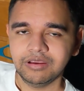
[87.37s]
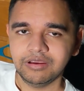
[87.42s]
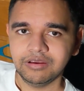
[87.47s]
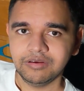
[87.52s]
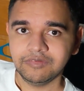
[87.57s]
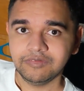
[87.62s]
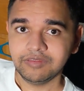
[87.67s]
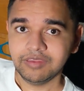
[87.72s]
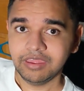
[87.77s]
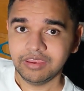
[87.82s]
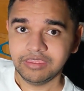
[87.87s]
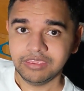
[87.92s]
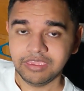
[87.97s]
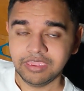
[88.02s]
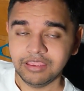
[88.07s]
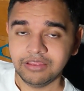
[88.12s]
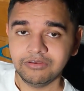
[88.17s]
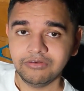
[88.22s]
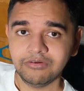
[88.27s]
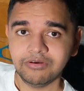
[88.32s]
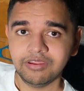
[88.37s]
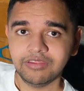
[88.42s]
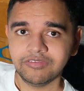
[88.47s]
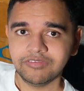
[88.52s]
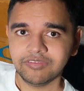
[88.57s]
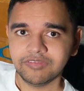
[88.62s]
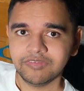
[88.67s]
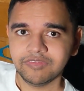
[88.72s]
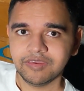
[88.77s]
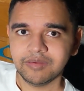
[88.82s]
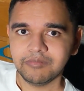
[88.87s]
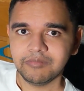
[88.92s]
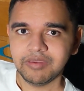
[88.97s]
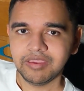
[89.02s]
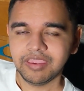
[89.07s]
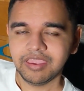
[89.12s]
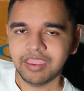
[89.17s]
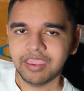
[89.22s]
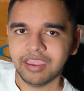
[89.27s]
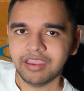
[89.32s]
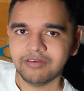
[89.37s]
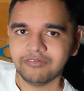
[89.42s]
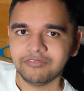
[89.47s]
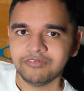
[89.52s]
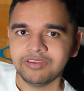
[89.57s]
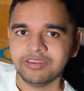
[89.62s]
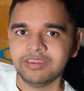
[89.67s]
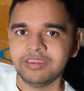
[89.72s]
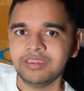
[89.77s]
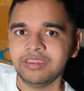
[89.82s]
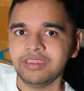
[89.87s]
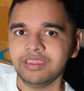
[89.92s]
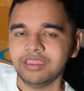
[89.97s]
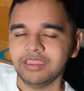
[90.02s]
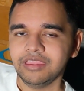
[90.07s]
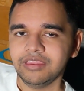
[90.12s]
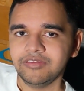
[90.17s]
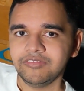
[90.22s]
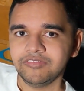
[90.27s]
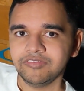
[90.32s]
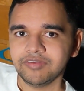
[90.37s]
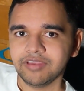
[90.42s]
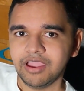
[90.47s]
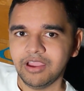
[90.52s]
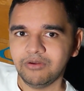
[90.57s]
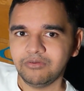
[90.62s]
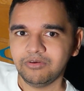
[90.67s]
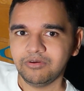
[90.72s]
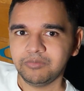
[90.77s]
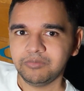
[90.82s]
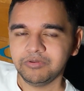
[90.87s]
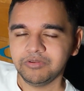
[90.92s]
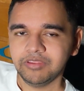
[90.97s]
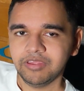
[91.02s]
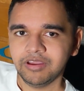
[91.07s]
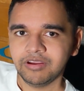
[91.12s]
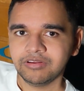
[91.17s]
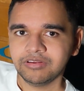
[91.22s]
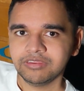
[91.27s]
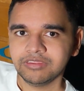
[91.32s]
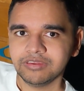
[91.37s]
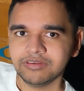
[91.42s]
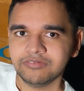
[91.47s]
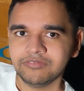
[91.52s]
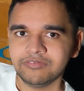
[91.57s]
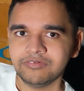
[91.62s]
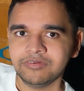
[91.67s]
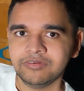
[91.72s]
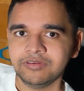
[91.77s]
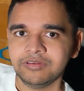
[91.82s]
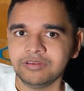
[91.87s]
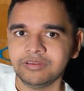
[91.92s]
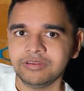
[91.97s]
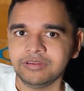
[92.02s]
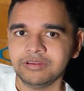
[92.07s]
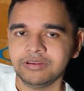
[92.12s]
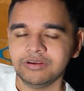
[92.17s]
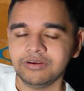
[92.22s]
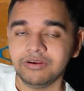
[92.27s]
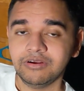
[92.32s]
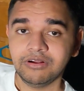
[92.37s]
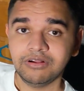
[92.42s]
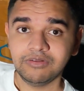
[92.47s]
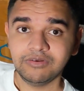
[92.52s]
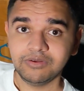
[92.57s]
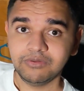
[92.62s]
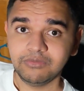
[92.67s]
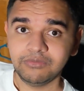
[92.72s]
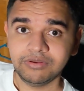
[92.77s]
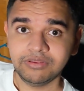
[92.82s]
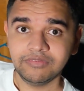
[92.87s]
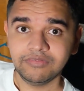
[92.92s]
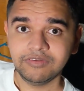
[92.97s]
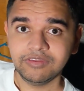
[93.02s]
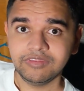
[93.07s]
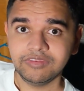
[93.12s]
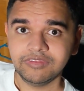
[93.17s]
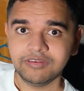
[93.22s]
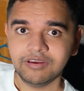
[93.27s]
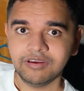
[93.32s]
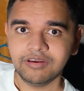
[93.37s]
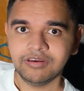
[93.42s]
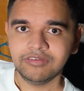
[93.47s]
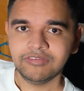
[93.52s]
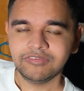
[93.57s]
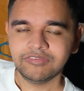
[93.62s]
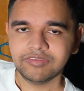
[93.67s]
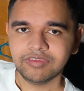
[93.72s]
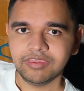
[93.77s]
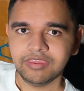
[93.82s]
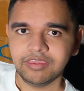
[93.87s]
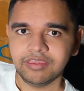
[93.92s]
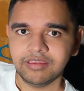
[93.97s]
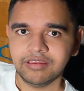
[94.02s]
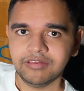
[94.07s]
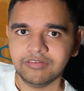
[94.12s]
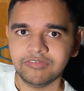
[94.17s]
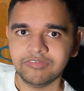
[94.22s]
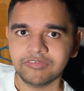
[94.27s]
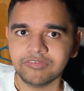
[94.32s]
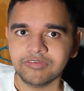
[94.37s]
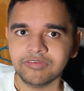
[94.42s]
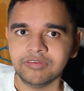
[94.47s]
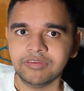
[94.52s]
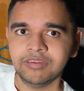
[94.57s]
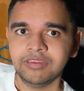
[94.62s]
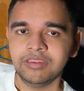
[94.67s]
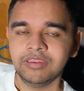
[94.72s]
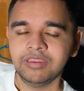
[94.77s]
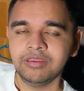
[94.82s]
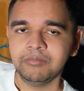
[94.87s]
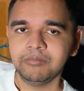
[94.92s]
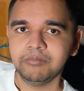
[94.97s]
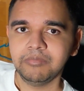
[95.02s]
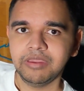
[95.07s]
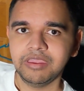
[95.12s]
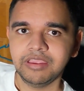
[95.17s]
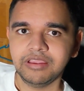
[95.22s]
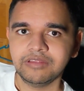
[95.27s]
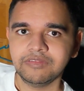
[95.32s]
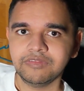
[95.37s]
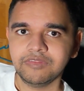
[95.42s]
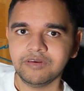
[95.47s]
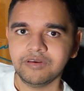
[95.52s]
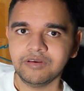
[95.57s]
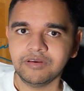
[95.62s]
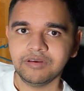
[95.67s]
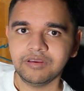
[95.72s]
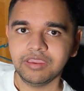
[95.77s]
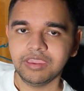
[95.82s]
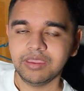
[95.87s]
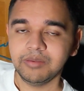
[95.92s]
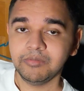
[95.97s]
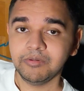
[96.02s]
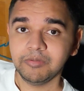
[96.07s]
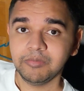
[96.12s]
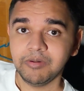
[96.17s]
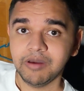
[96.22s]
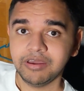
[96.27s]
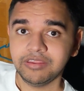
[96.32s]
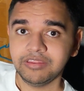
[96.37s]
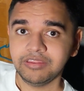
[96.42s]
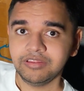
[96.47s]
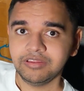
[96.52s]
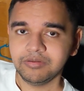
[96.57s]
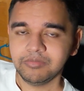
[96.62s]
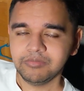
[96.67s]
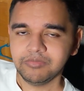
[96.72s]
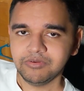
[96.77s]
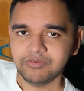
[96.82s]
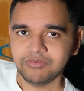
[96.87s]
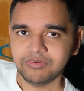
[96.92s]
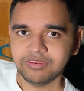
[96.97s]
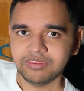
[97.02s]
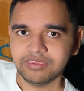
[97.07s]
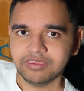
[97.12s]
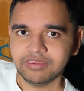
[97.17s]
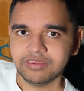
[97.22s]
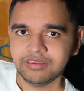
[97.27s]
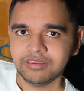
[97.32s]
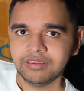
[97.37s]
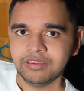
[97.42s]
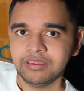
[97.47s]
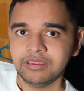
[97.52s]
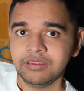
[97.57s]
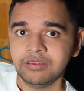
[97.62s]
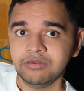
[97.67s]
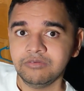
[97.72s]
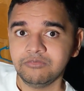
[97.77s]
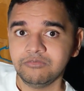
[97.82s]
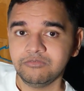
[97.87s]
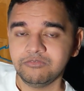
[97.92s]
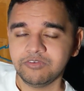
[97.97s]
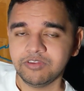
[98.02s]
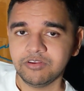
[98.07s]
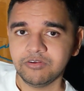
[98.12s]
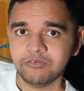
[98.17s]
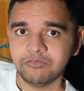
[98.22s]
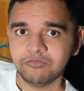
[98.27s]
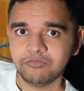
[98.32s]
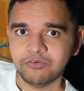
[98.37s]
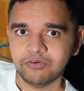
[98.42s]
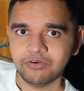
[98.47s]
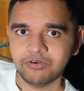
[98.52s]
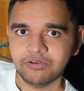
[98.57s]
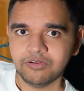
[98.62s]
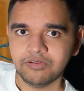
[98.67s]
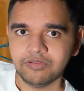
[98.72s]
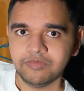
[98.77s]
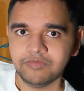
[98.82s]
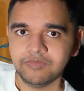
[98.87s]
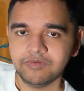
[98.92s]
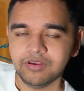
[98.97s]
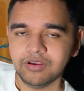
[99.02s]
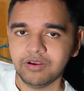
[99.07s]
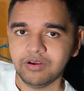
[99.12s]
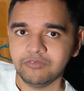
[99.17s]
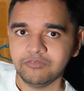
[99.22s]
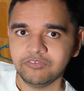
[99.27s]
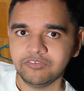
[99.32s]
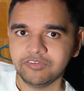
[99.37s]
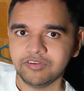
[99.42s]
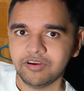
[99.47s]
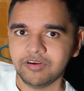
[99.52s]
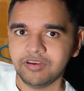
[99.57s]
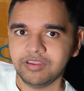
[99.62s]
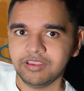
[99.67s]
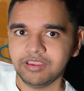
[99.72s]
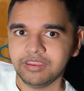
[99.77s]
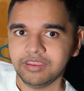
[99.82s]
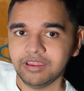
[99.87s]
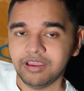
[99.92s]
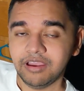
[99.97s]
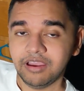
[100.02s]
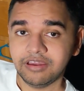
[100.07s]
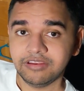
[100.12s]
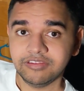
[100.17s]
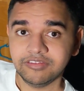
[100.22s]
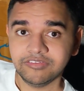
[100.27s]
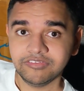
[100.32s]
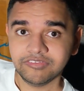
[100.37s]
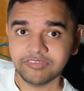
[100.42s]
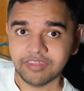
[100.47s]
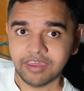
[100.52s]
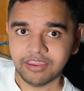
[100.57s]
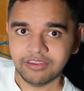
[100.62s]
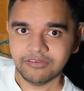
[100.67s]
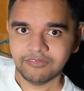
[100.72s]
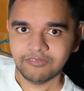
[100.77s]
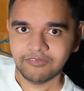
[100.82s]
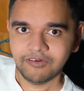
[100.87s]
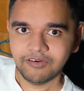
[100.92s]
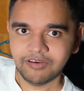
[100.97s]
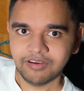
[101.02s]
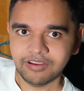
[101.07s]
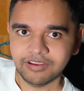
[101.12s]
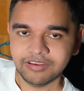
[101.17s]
any ignorance that they may have is counterproductive. All it really does is make the able-bodied community fearful of starting an honest dialogue